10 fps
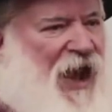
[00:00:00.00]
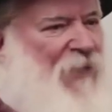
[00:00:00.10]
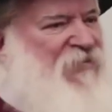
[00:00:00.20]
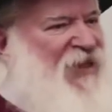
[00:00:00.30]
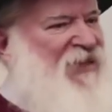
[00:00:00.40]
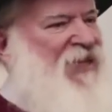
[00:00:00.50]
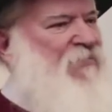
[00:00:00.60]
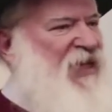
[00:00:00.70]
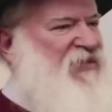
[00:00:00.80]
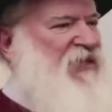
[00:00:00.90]
I'm
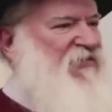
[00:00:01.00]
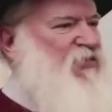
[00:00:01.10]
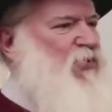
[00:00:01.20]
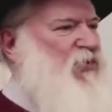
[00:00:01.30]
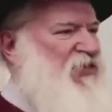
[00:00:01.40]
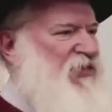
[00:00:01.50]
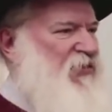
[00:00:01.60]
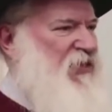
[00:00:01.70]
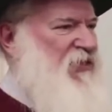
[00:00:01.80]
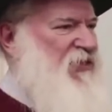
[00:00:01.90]
taking myself too
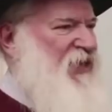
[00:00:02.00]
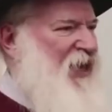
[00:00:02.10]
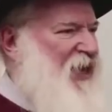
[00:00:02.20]
seriously.